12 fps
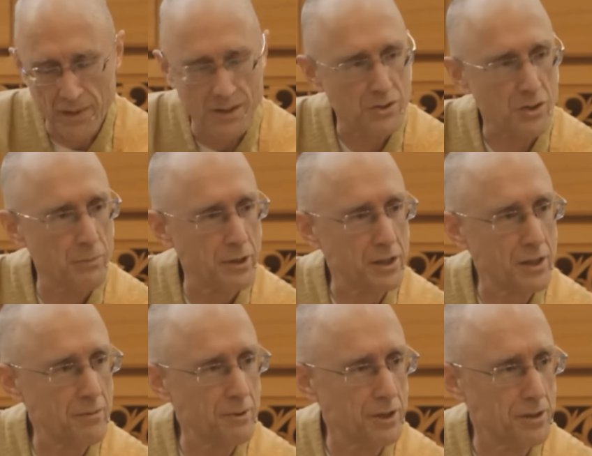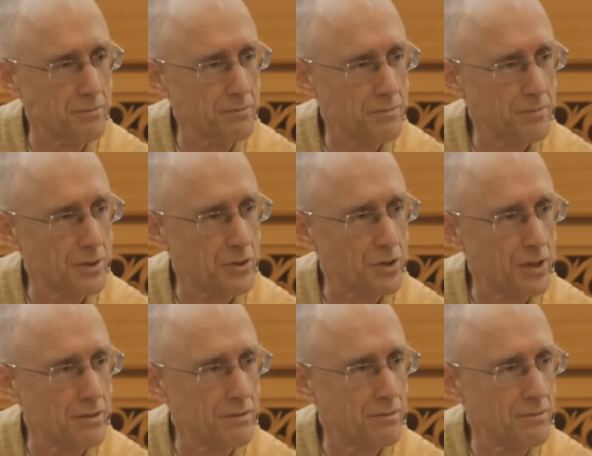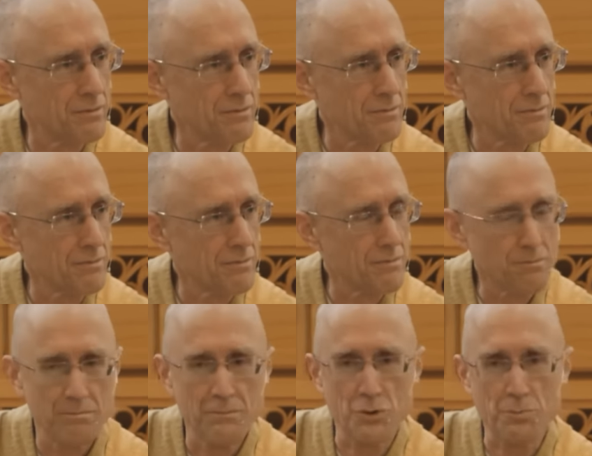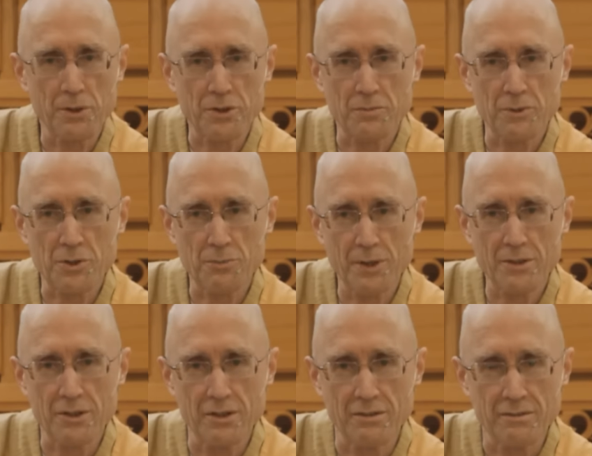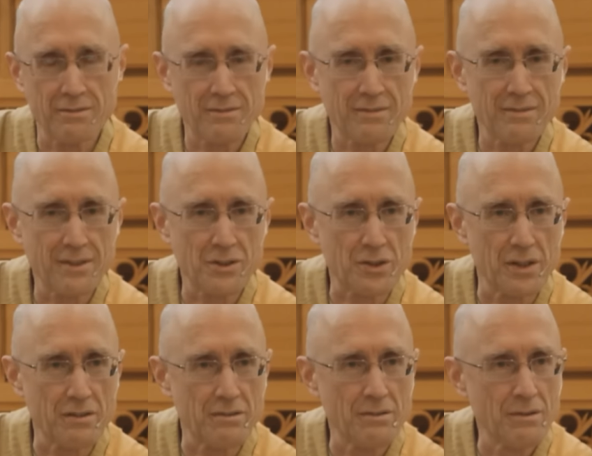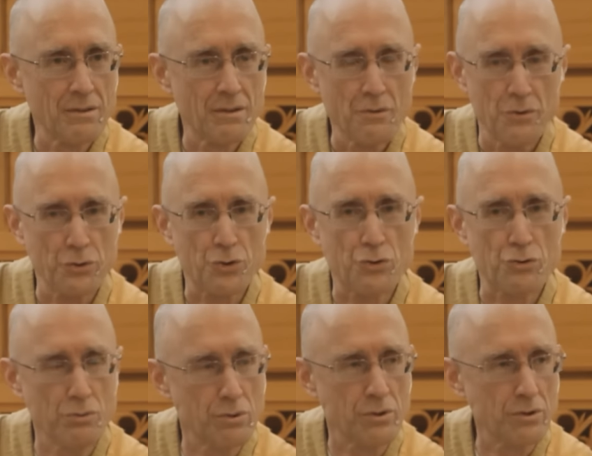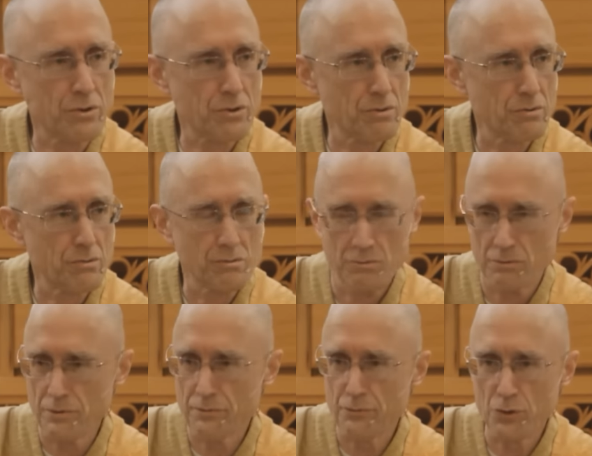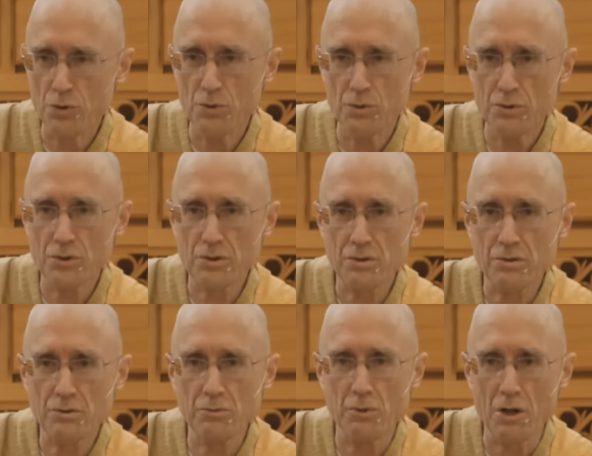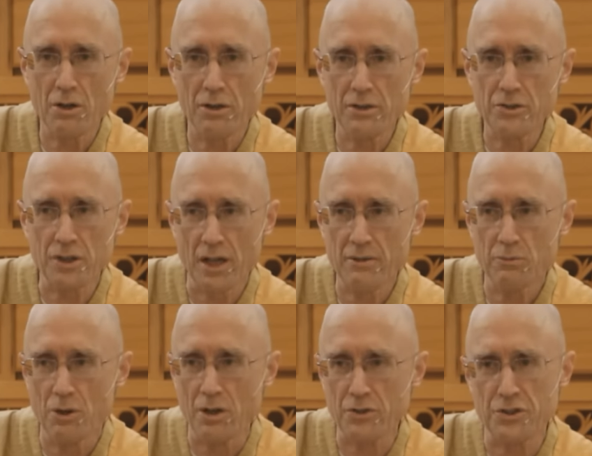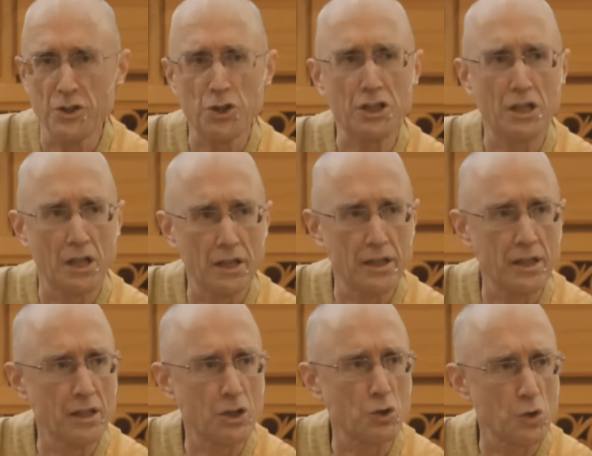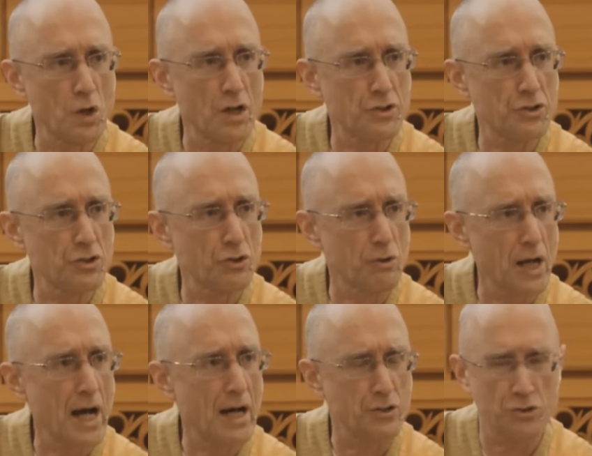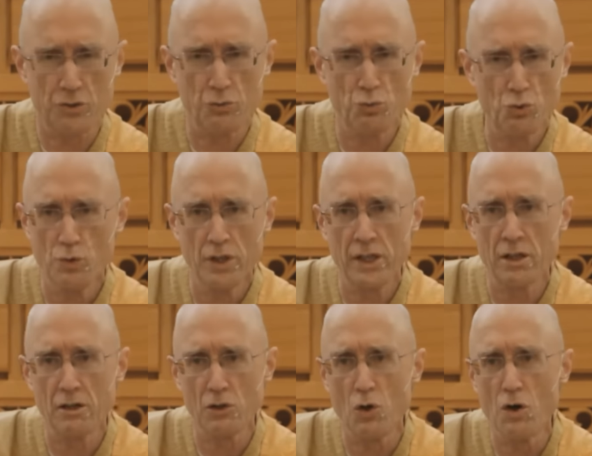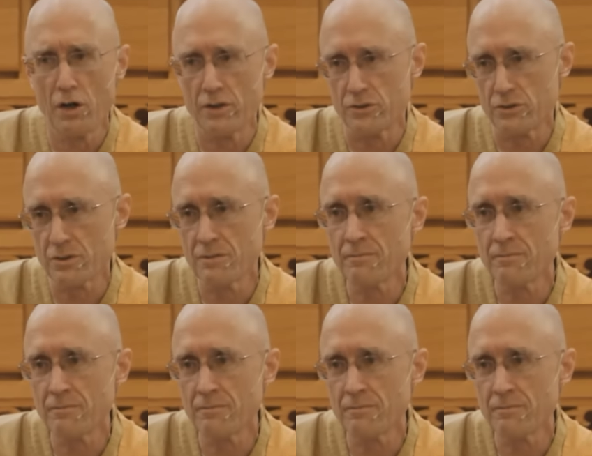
somebody came to him and said, Mr. President, he said, the students refuse to walk on the sidewalks. They're cutting across the grass and ruining our lawns.